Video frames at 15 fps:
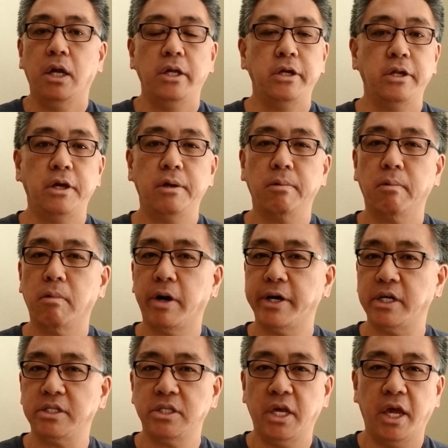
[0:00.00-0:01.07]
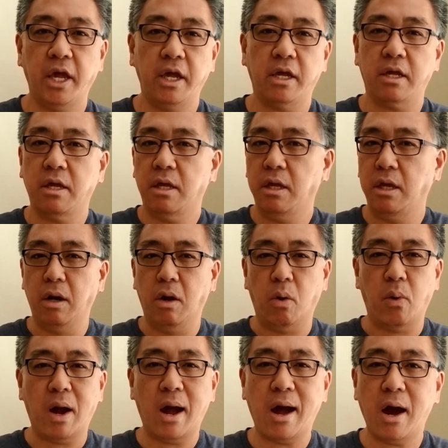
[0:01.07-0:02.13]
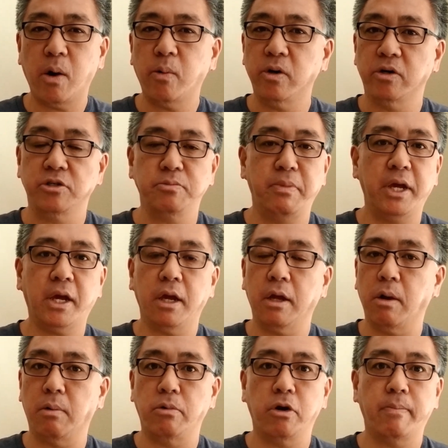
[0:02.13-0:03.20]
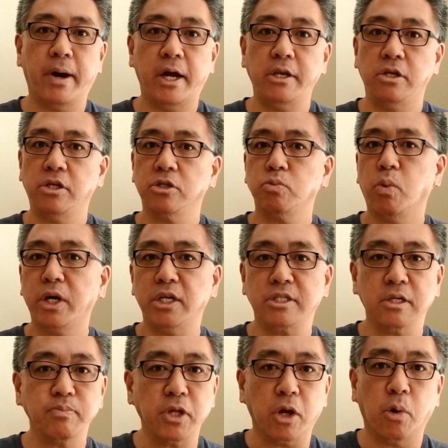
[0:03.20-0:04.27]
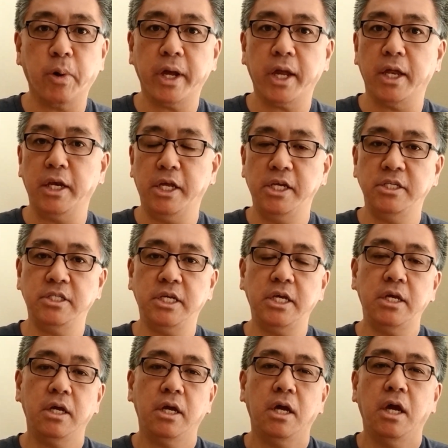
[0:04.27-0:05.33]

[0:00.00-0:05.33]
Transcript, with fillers: you didn't want to take, know, hours making a robot, you just wanted something quick and easy,